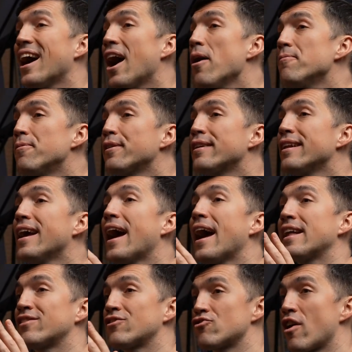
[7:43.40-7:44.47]
obviously a
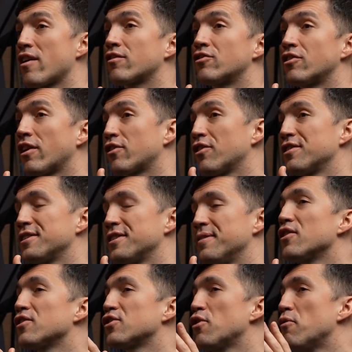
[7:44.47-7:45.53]
track record.
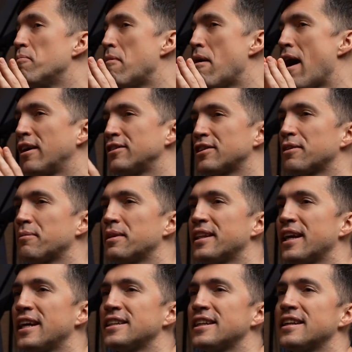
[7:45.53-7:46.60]
So my
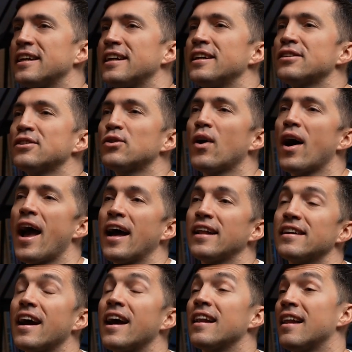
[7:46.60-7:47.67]
recommendation is to add
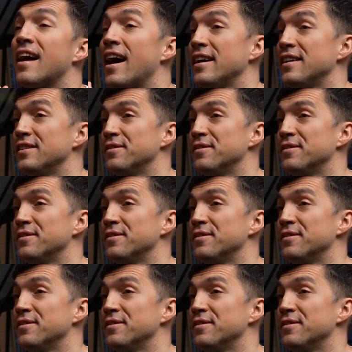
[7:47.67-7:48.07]
a line.